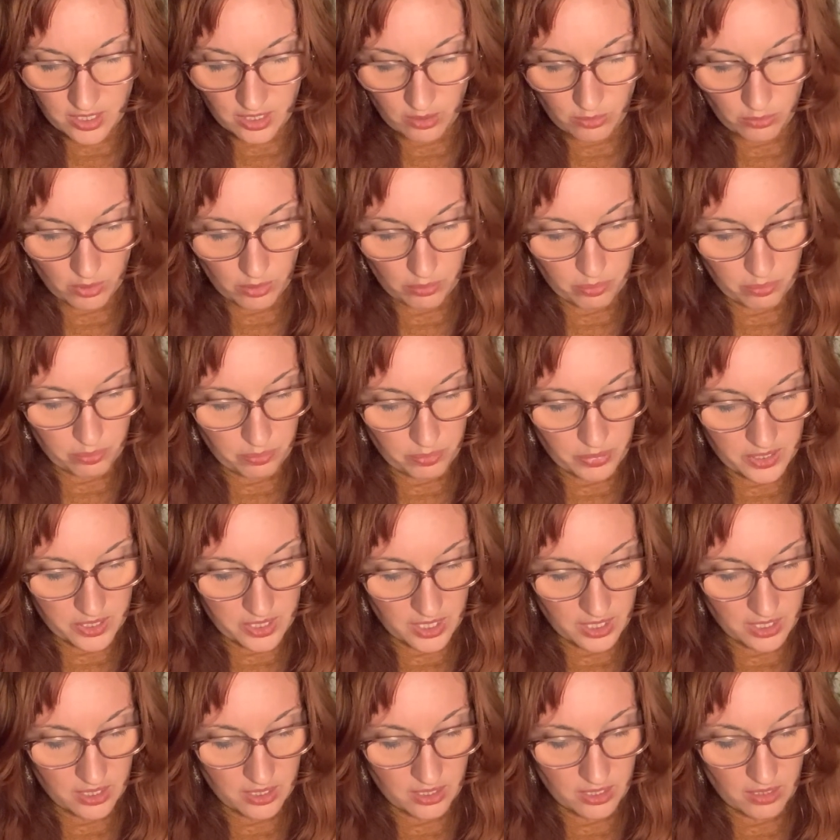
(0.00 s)
what
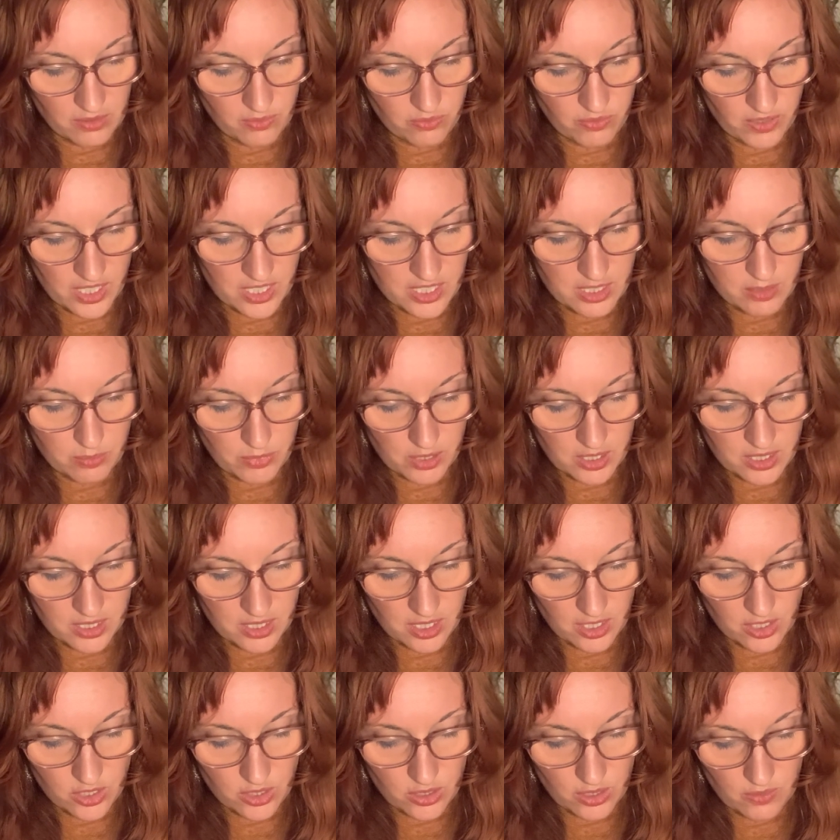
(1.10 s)
particular investments
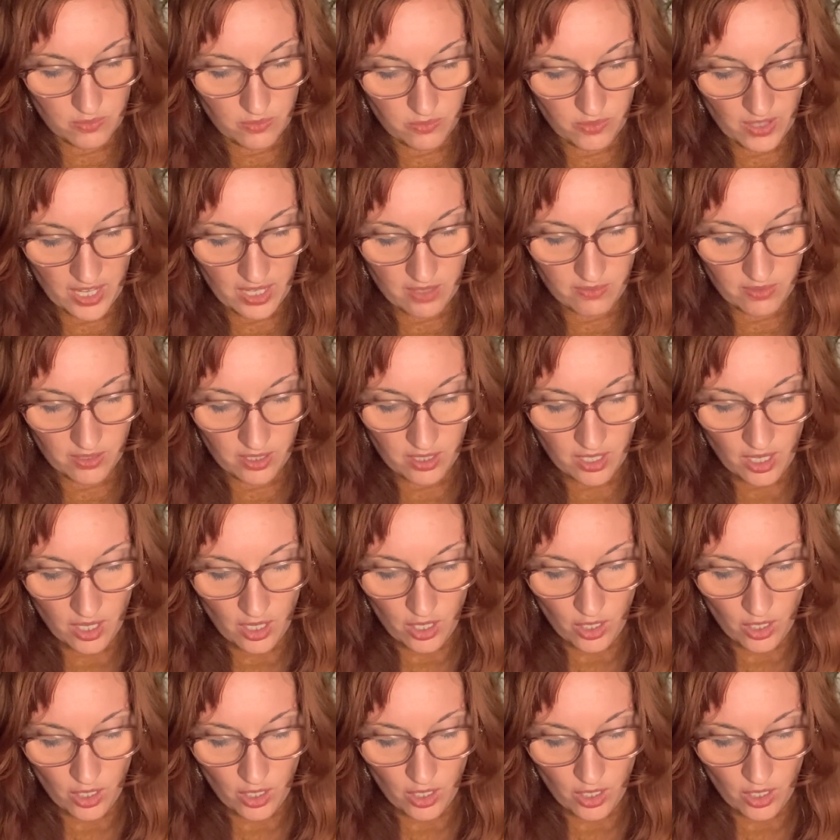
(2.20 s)
he should favour